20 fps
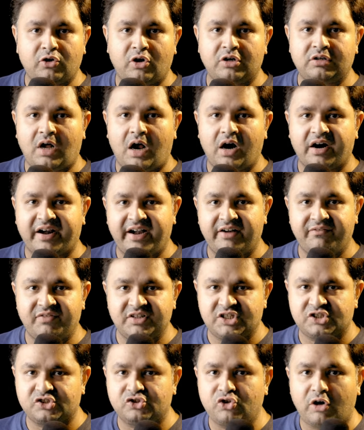or Target,
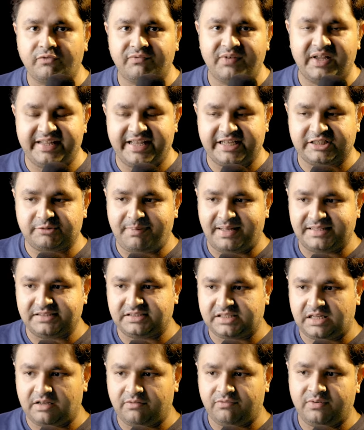which is not very
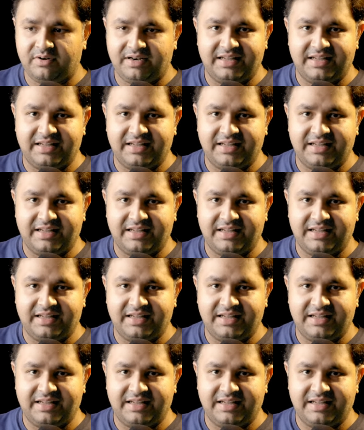expensive,